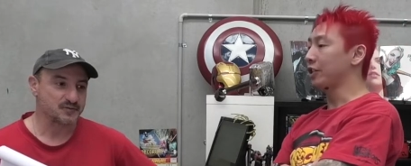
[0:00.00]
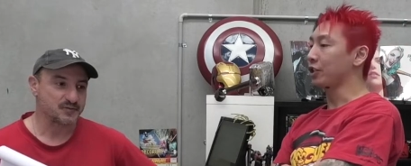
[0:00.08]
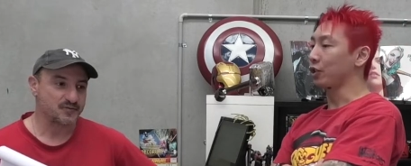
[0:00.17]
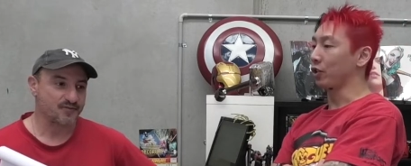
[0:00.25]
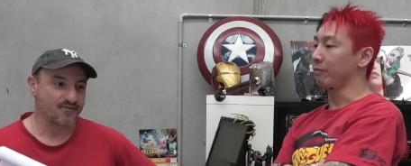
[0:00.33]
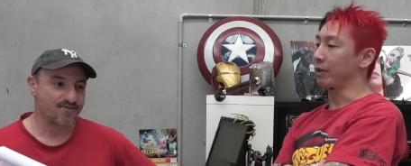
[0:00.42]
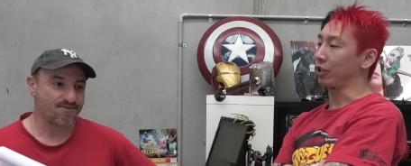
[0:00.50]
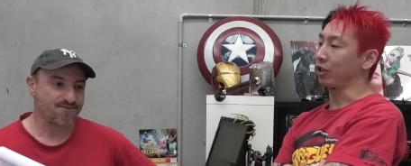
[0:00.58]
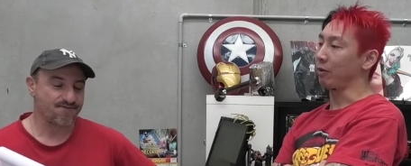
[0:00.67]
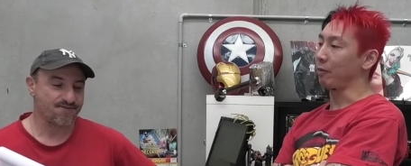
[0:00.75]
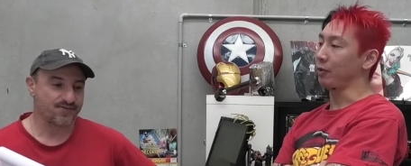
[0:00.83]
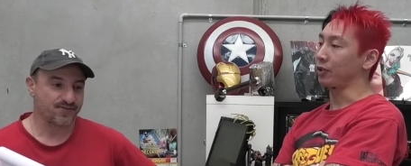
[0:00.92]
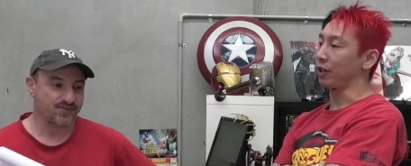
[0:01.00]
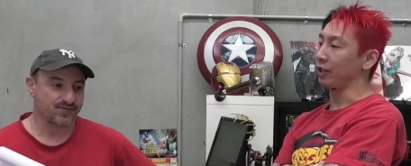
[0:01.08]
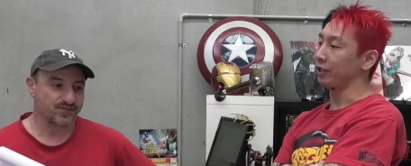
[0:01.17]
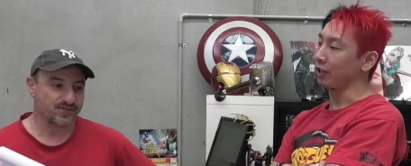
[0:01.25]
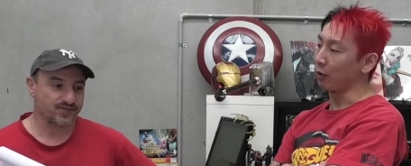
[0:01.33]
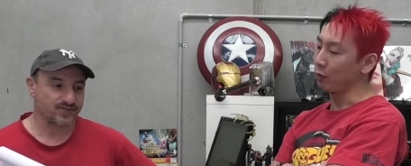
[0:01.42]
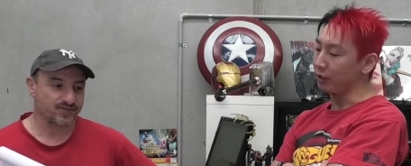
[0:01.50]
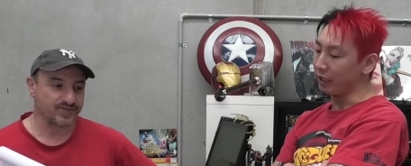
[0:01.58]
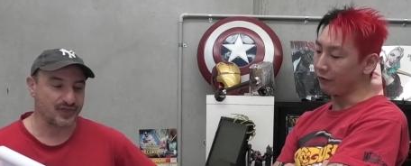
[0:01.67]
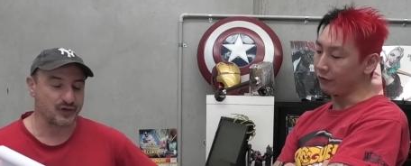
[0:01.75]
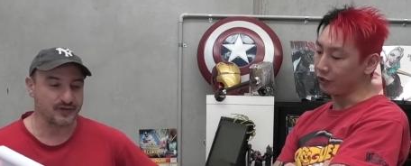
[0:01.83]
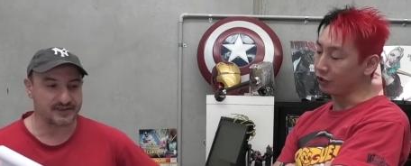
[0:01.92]
Speaker 1: just talking about the comic book side of things. They wouldn't
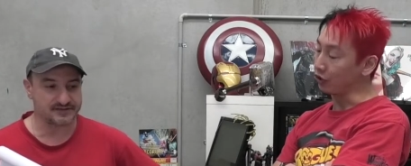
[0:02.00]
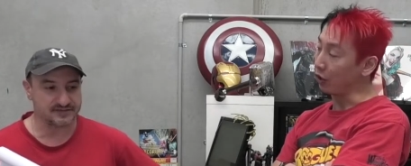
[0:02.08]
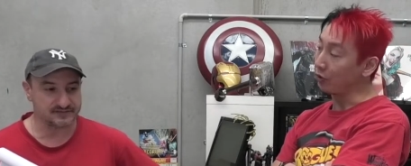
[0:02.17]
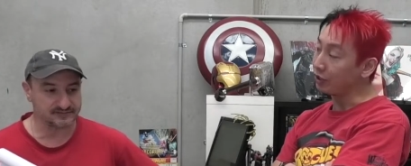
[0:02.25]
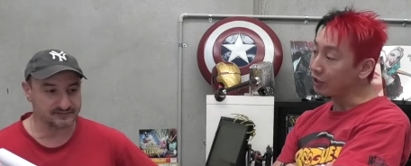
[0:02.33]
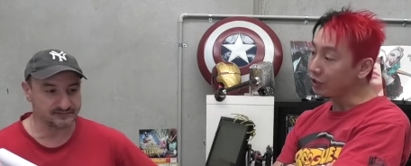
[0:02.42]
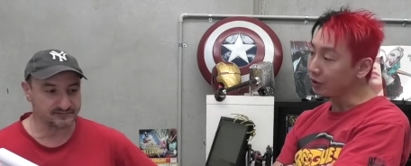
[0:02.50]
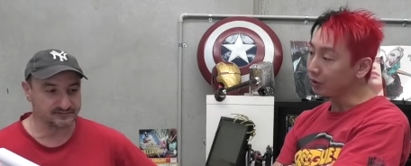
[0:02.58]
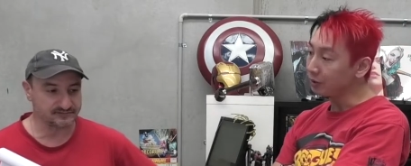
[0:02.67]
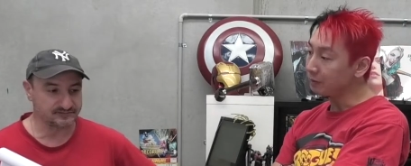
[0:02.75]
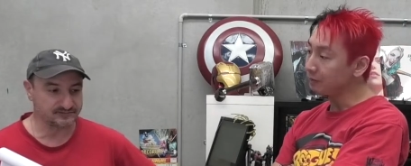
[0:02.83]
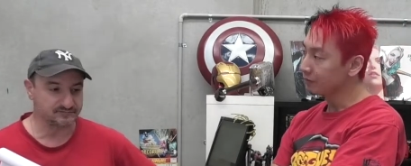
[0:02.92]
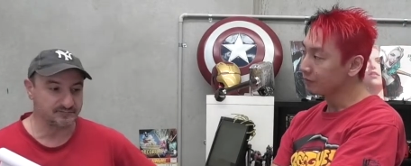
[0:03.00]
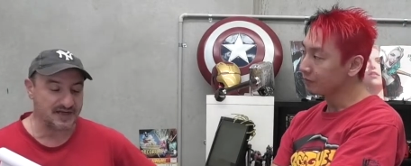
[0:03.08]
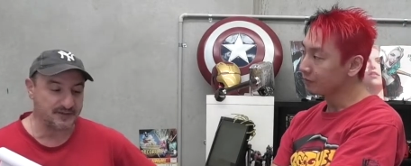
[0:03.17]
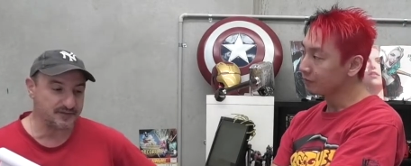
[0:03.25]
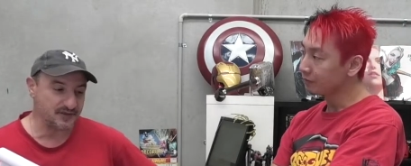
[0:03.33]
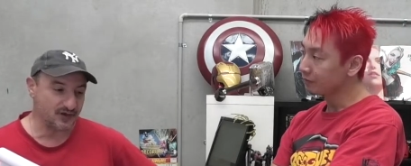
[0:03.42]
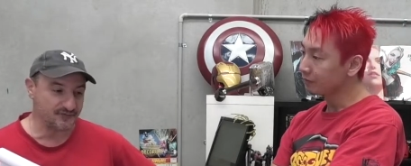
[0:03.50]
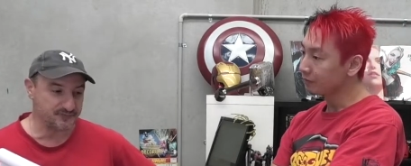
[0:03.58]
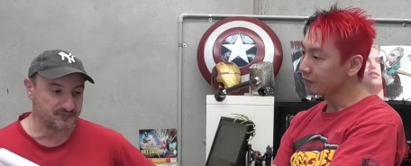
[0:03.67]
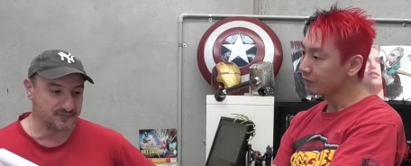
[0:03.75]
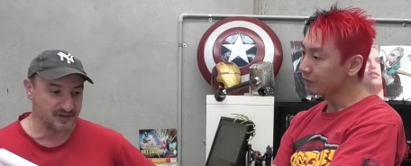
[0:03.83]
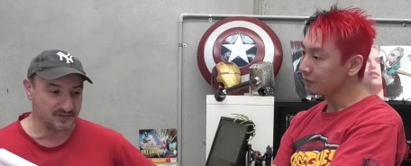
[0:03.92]
even Correct. just go digital.
Speaker 2: Maybe
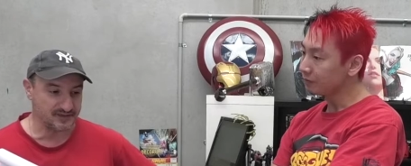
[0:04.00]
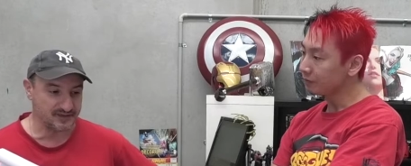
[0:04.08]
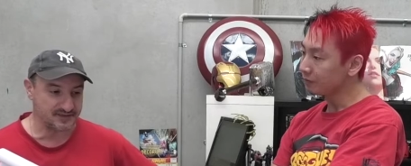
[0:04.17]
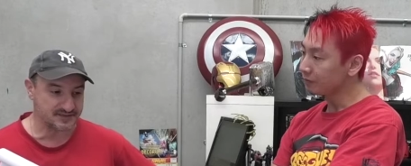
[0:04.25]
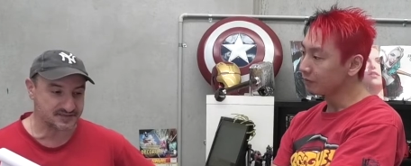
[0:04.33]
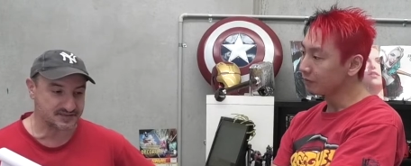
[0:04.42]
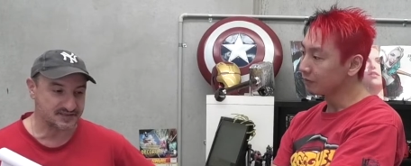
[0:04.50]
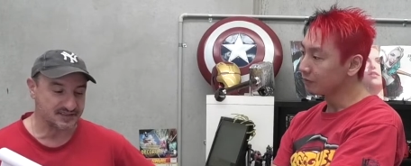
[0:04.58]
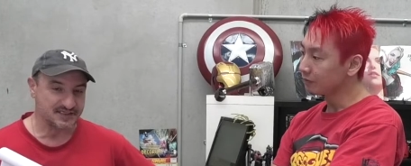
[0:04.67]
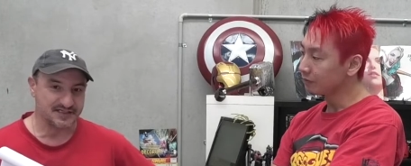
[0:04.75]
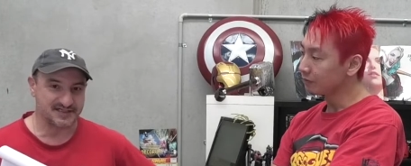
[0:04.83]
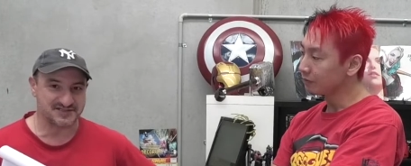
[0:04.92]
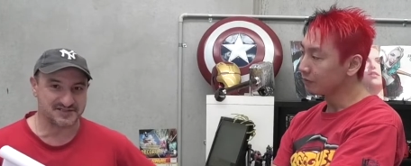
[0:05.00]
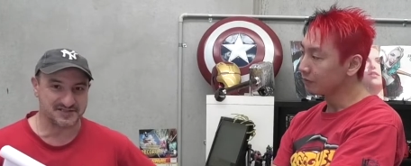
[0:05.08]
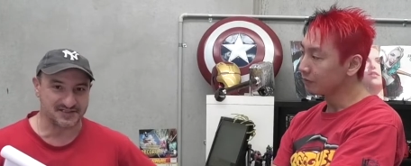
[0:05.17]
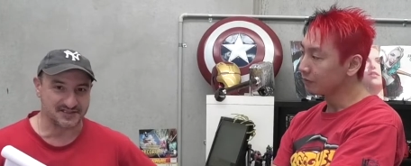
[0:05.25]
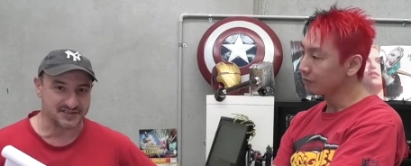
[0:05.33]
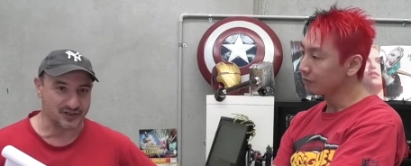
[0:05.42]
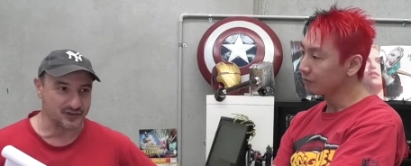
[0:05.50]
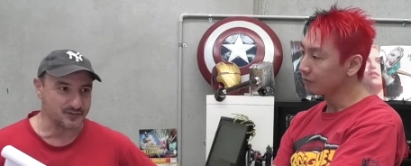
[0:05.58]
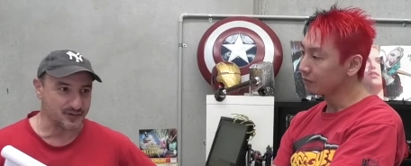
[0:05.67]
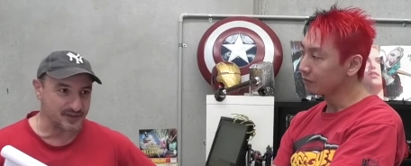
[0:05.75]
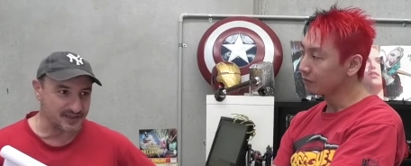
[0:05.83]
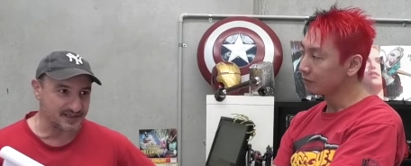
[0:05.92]
off. I mean, it's it's it's
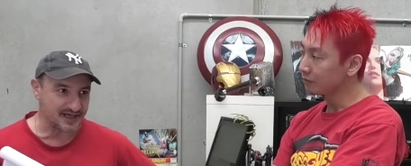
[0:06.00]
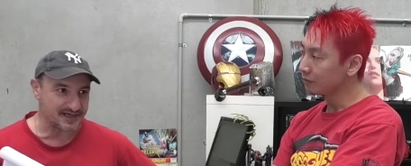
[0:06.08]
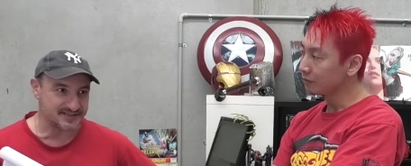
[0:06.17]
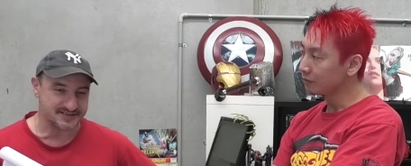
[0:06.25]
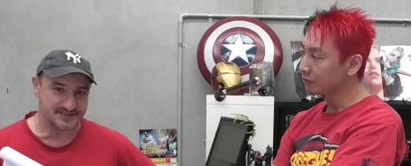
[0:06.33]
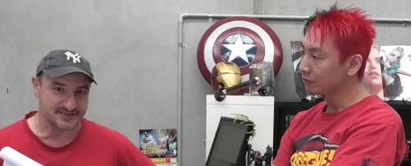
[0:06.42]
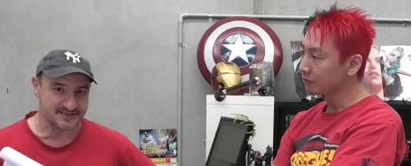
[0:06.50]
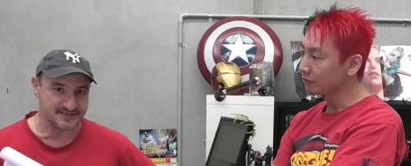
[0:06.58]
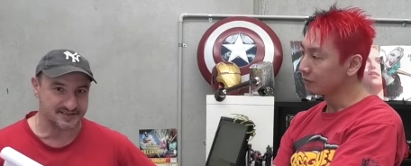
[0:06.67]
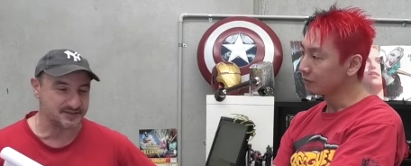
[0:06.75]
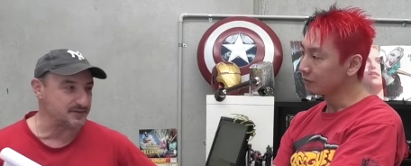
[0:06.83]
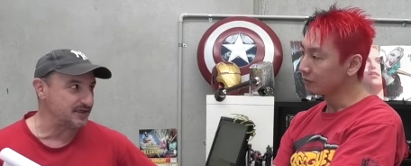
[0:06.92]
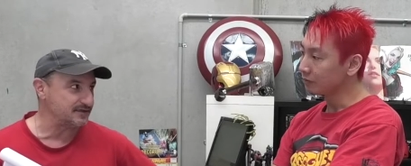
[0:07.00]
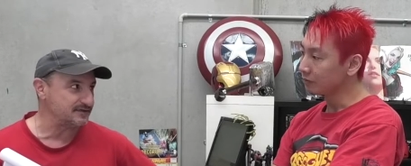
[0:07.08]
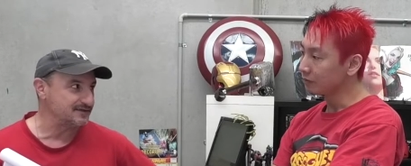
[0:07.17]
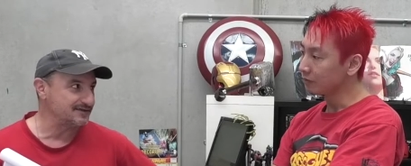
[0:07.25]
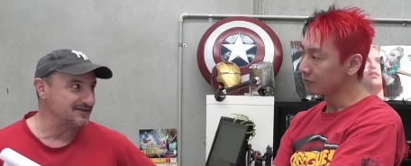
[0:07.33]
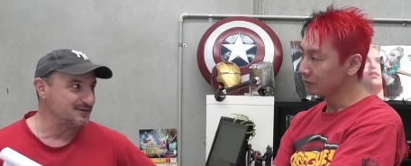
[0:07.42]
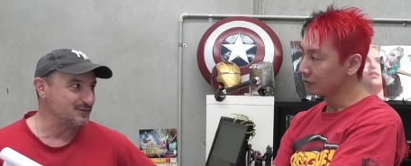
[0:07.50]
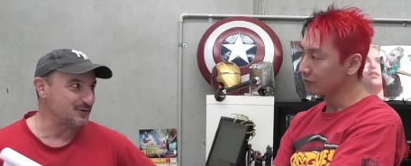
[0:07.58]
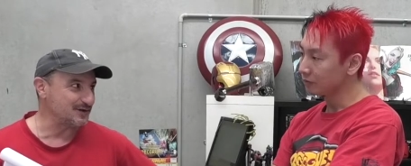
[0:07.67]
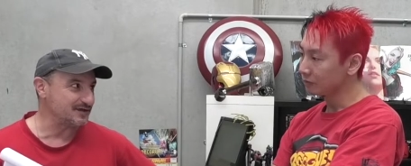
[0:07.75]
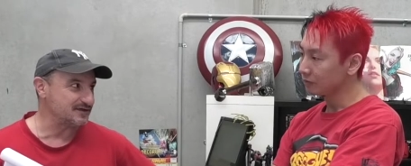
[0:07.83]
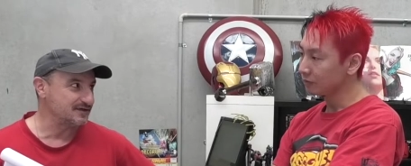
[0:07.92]
owned by AT and T, man.
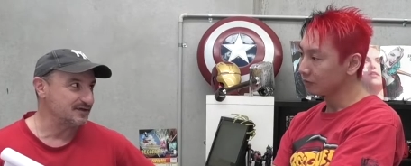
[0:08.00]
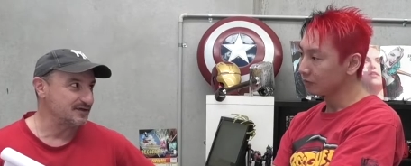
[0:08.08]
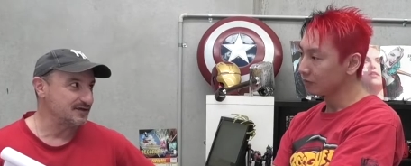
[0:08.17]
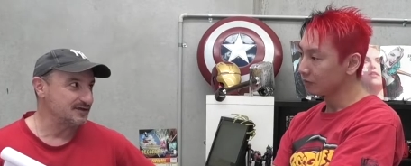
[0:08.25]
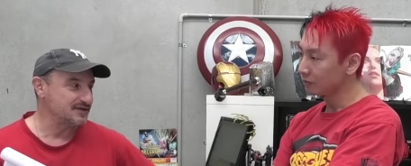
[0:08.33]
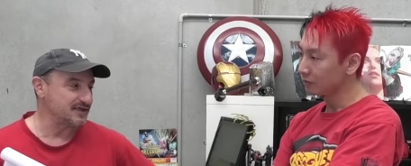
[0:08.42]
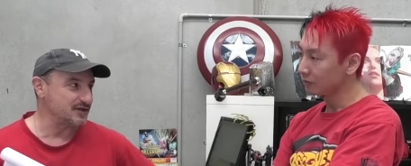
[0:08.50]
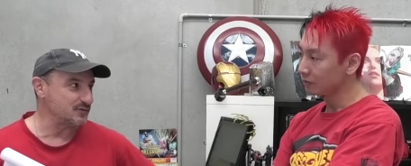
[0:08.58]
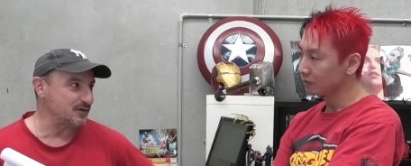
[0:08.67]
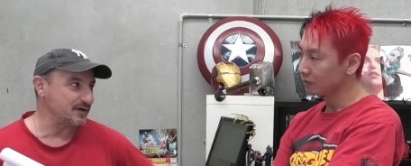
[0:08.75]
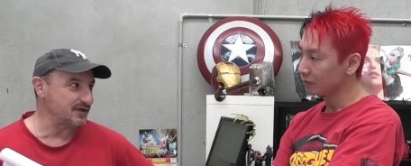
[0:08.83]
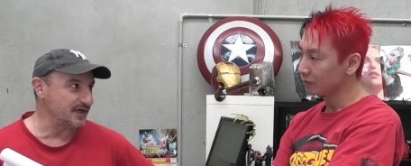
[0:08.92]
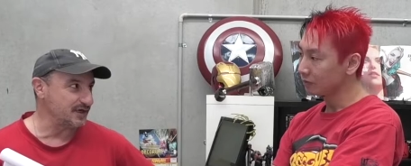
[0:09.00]
Like, can you? Yeah,